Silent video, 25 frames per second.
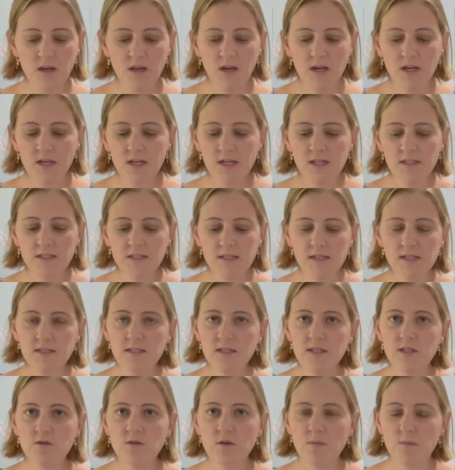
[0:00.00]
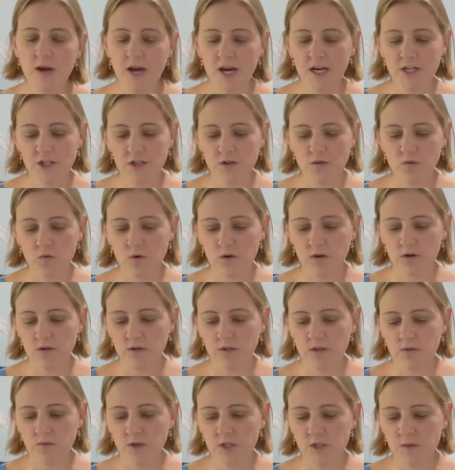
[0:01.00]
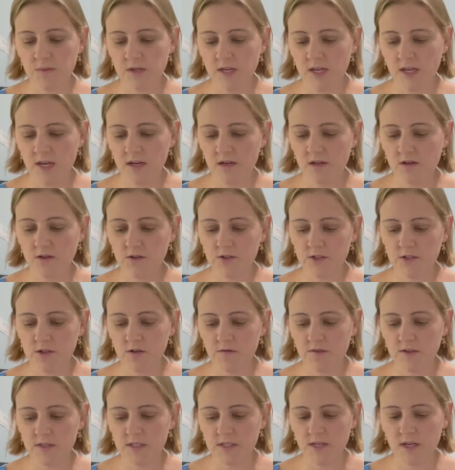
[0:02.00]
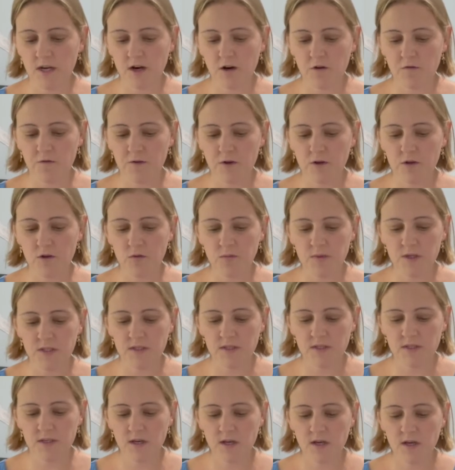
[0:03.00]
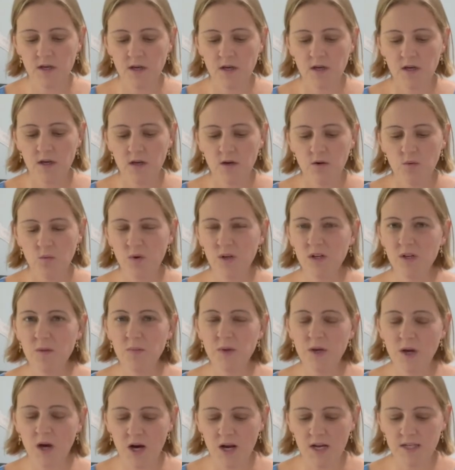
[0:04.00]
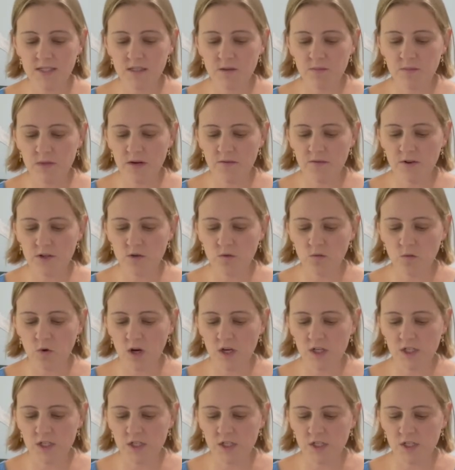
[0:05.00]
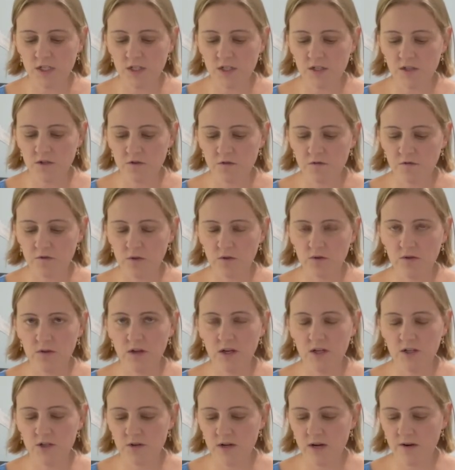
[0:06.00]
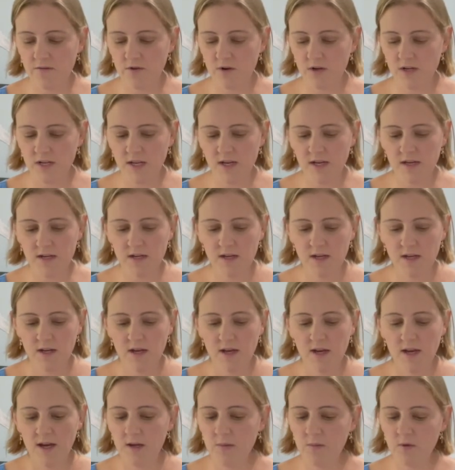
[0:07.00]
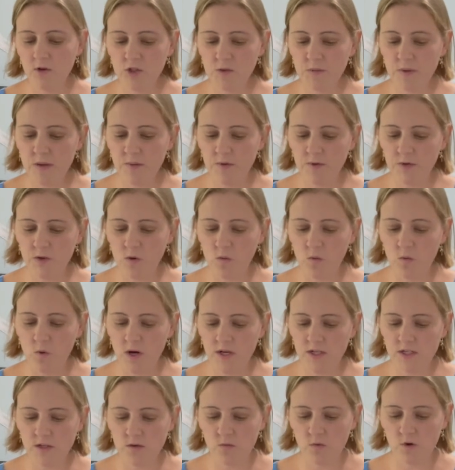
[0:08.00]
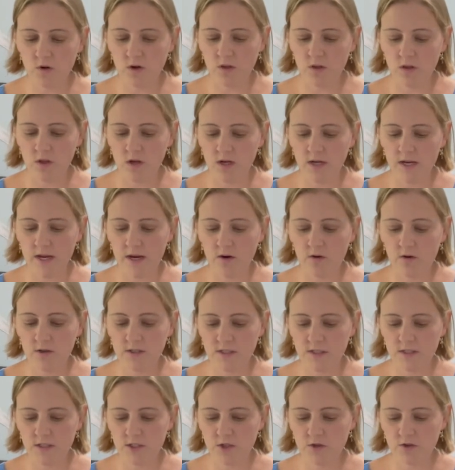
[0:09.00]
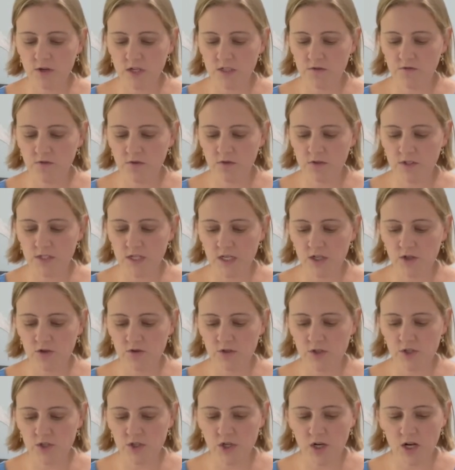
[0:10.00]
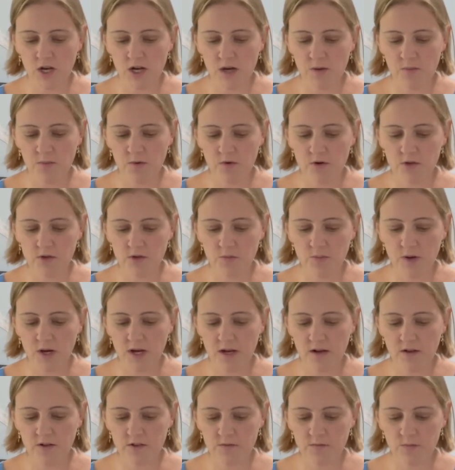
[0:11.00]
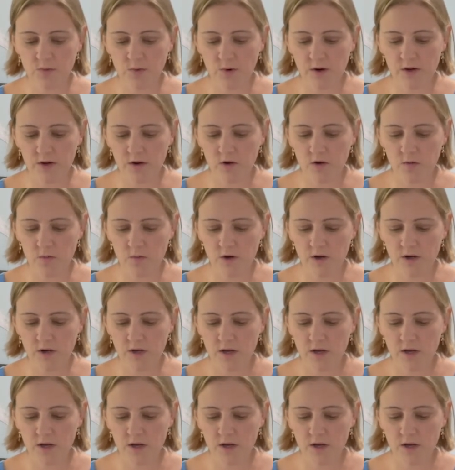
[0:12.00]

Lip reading: It's easy to imagine a world in which mechanical servants care for humans. Wouldn't it be awesome never to wash dishes or fold laundry ever again? And most people don't want to work long hours at a stressful or dangerous job or do piles of boring homework.